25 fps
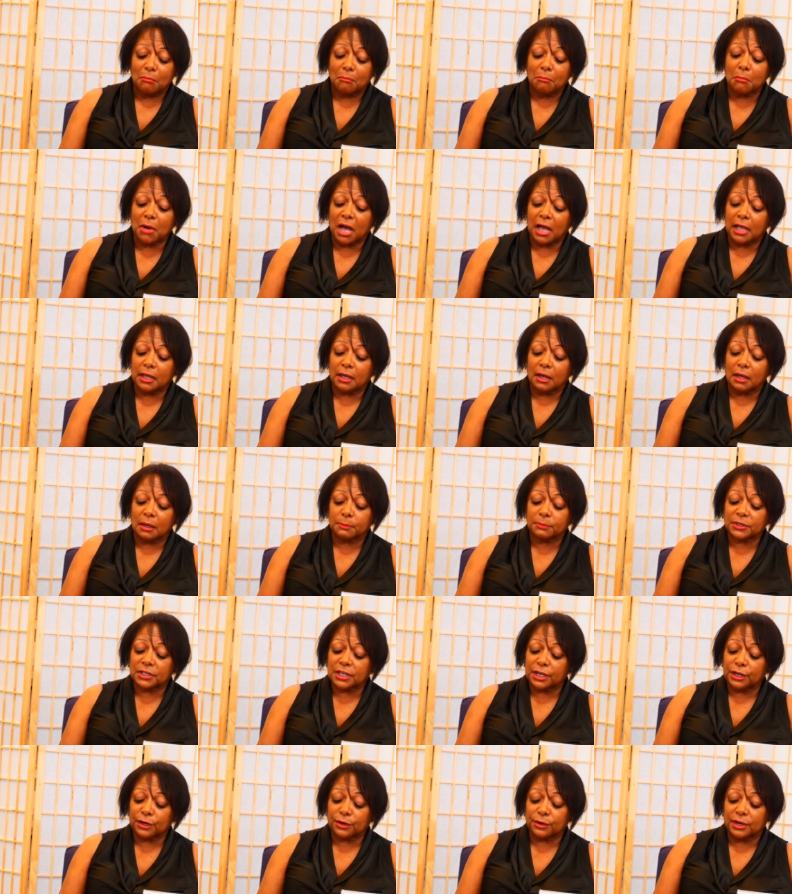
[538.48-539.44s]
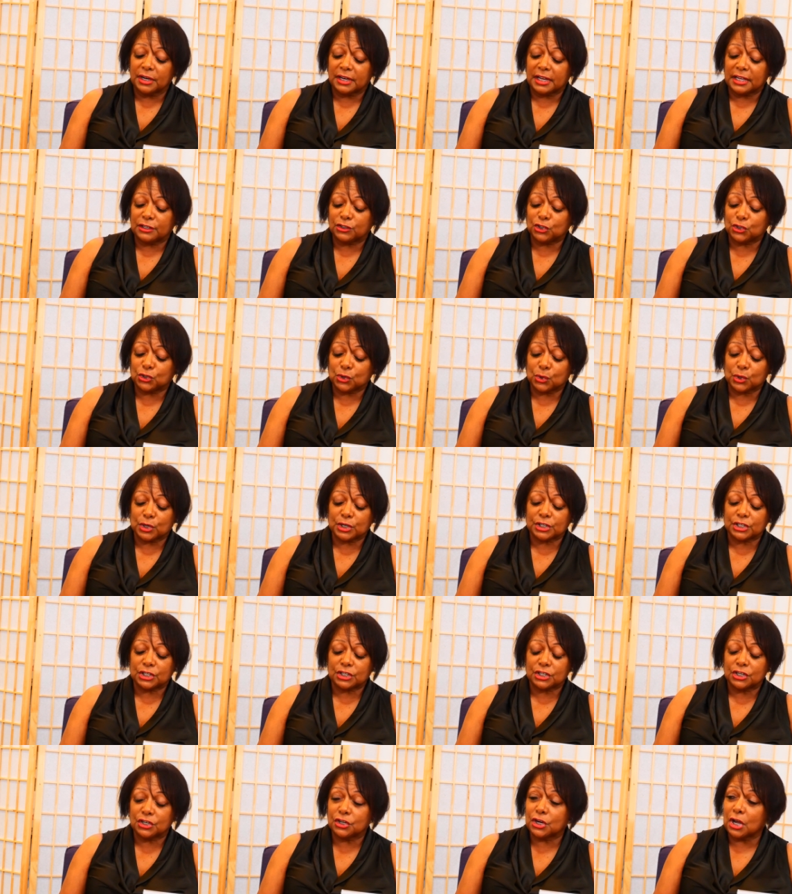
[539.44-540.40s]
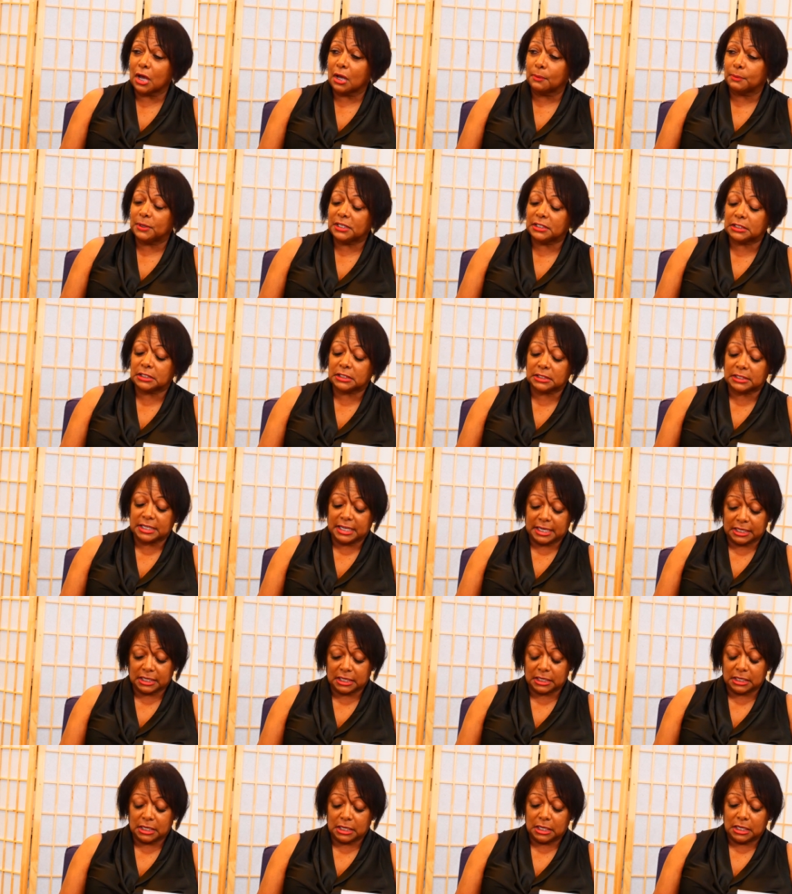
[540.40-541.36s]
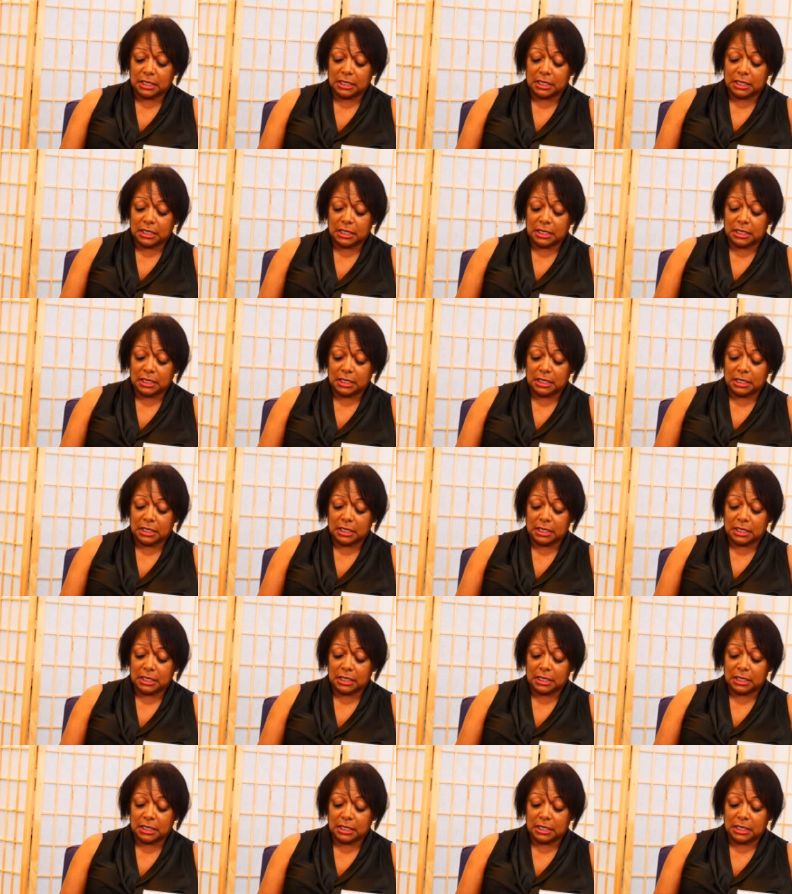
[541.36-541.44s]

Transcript: Myop carried a short, knobby stick.